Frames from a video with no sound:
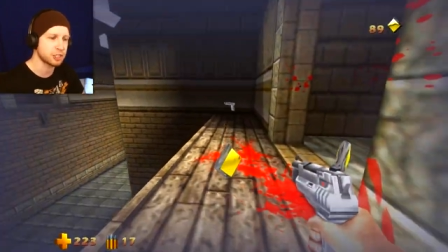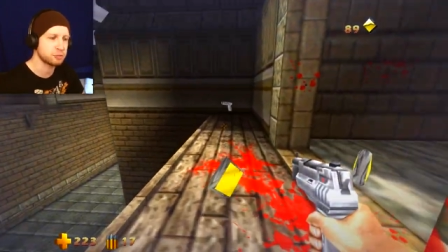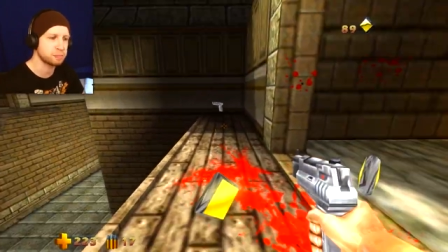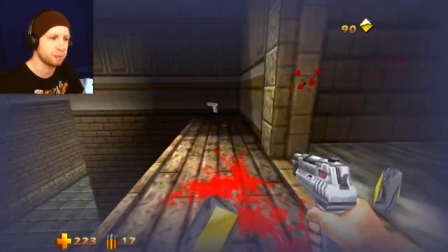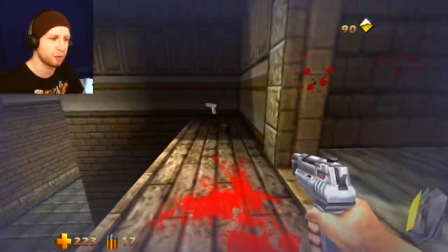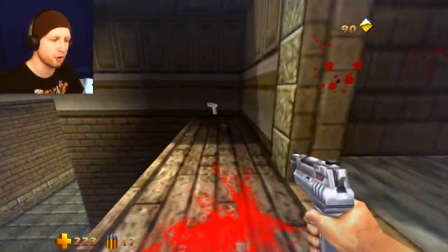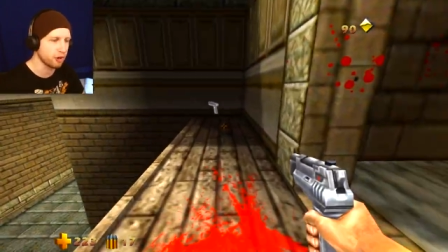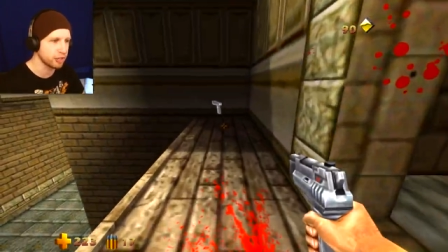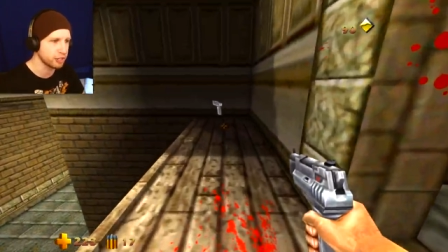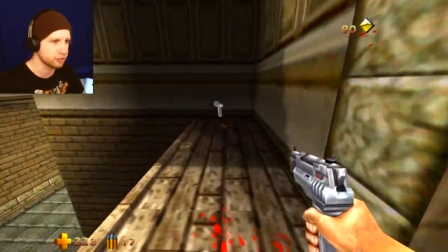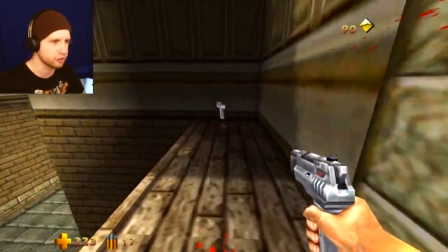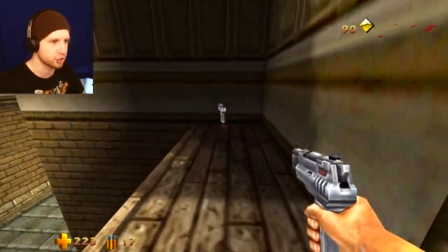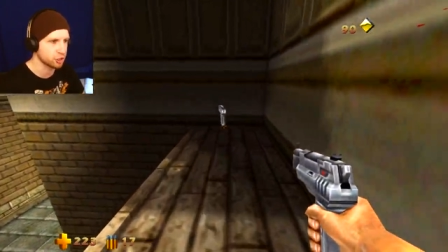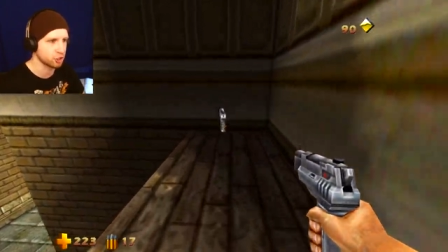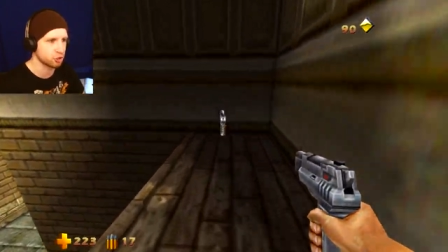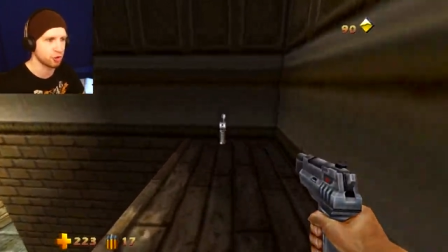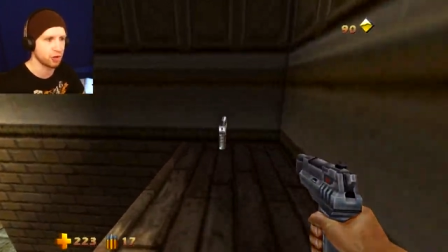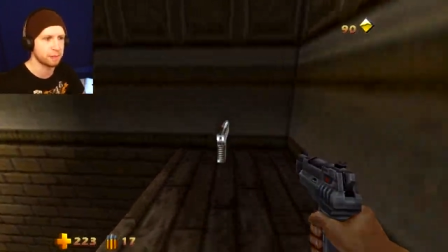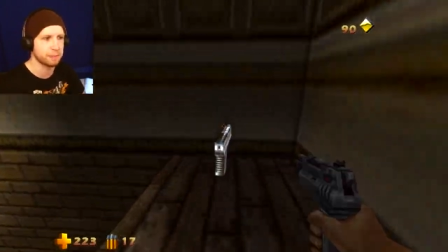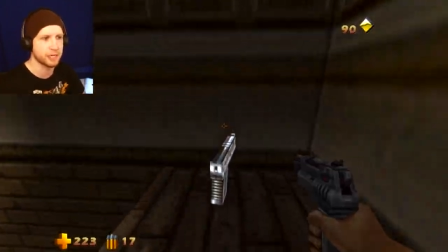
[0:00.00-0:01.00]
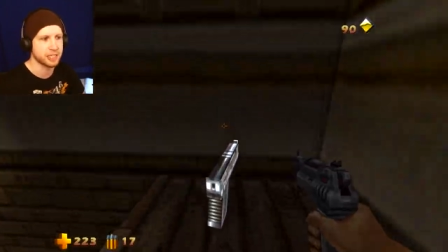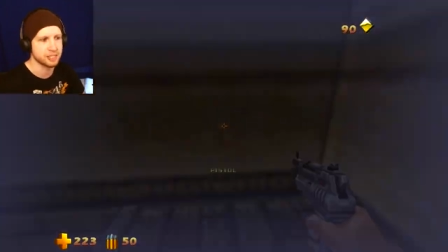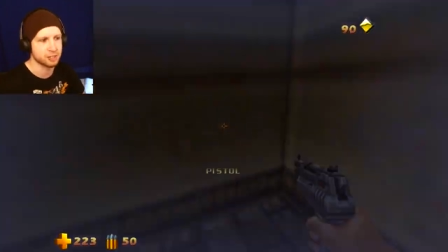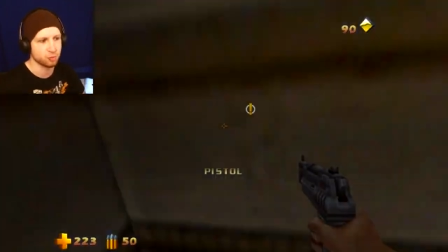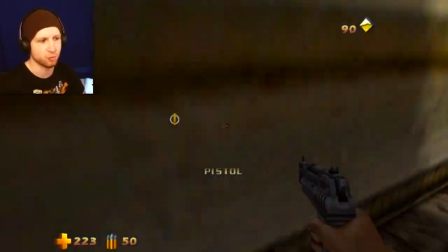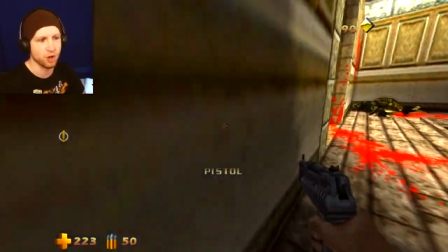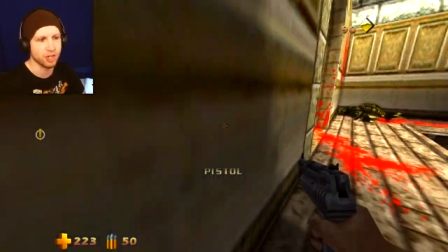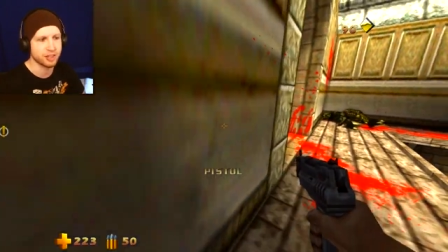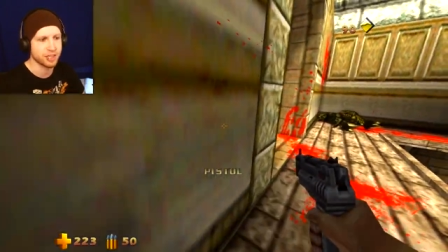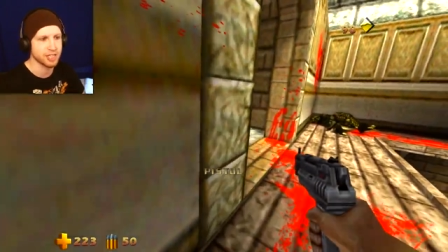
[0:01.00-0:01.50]
spoilers to it because
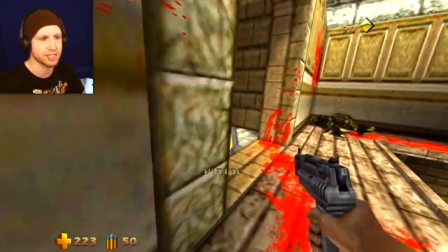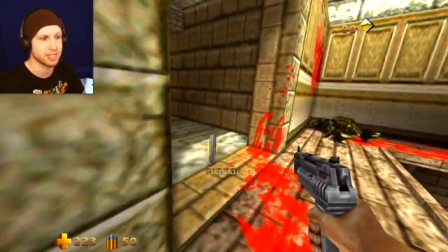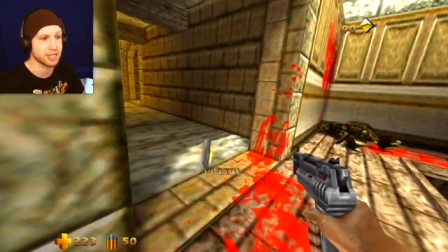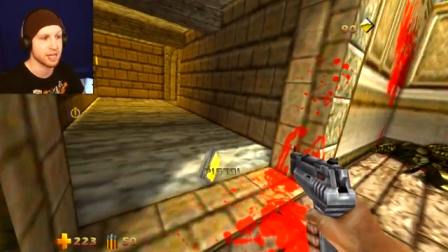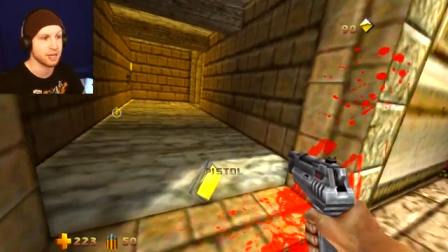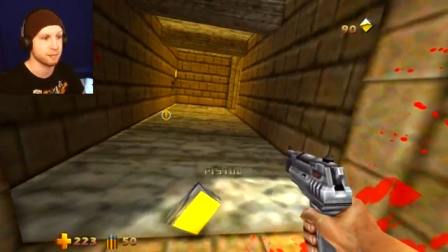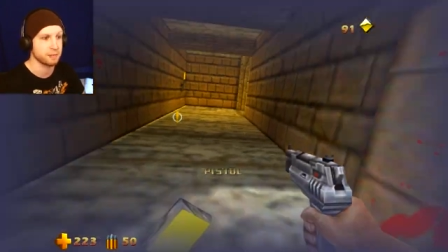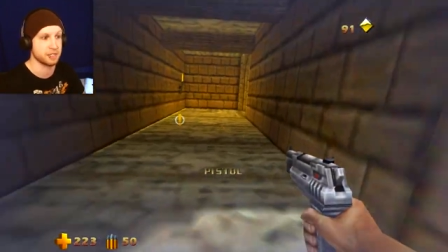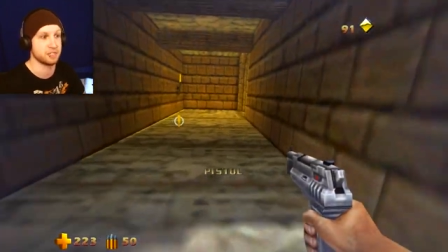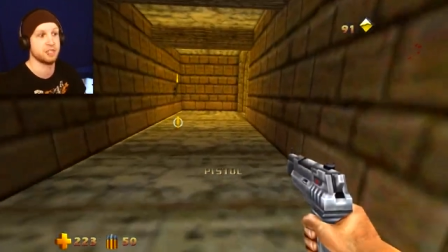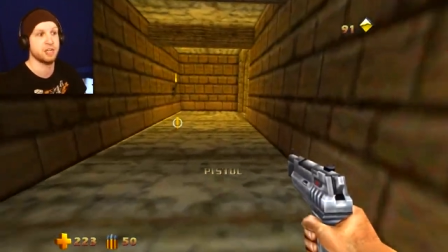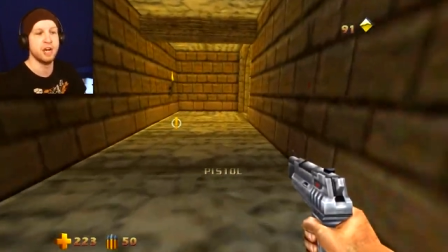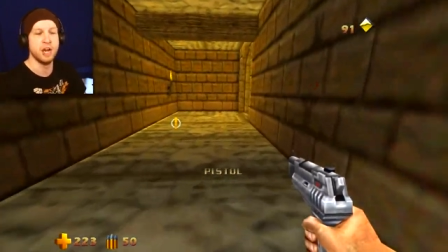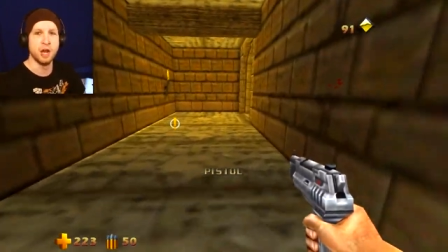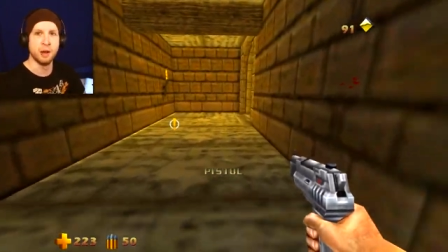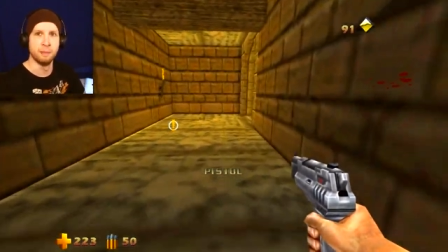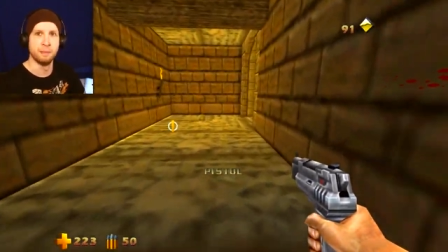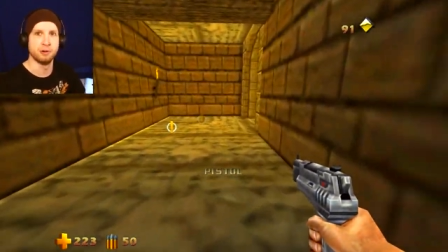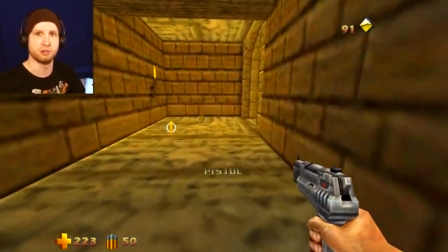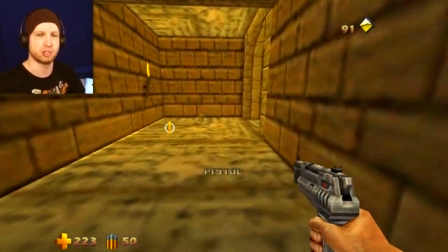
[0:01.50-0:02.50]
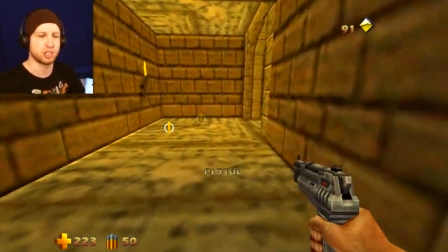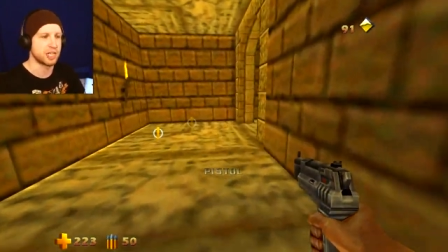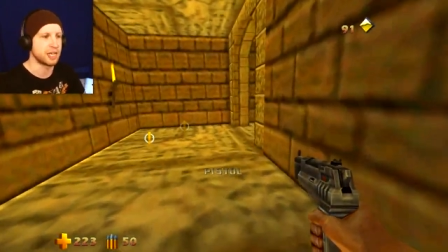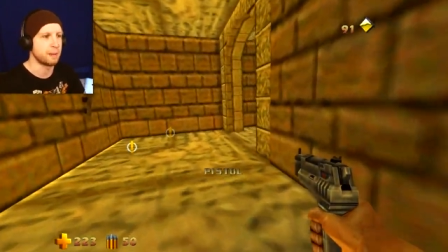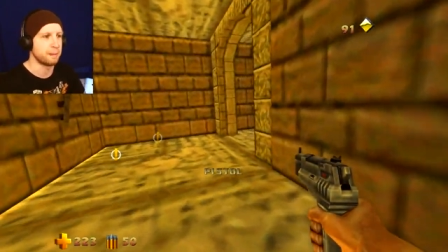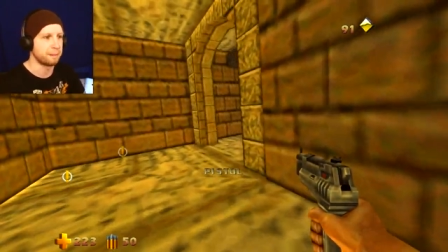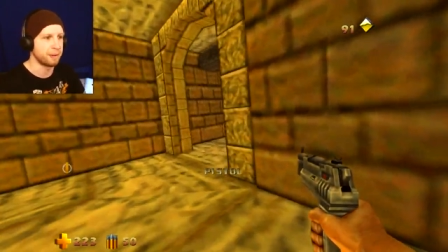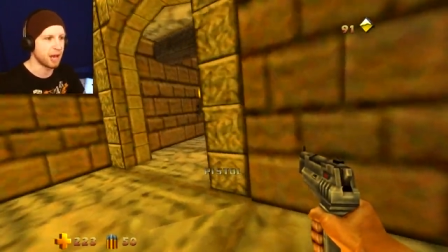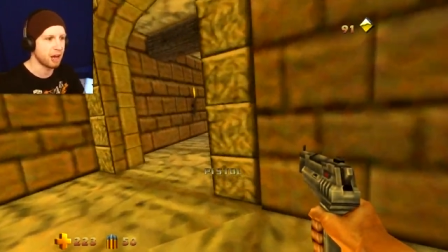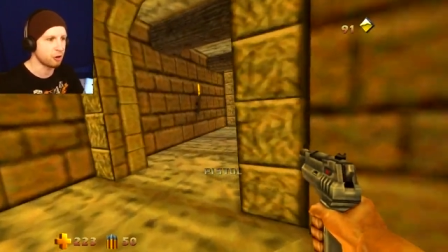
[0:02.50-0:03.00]
what this game is mostly
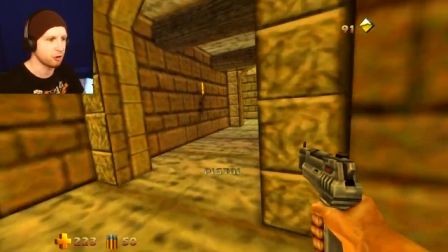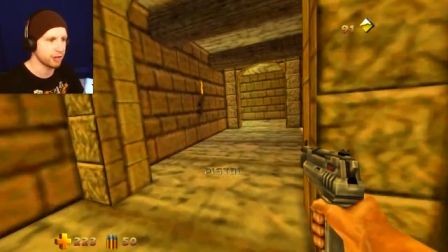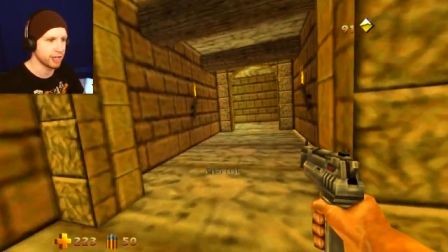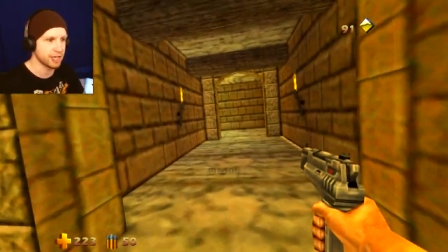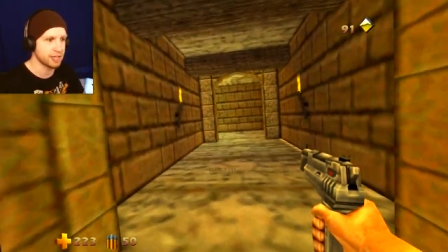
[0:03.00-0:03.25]
about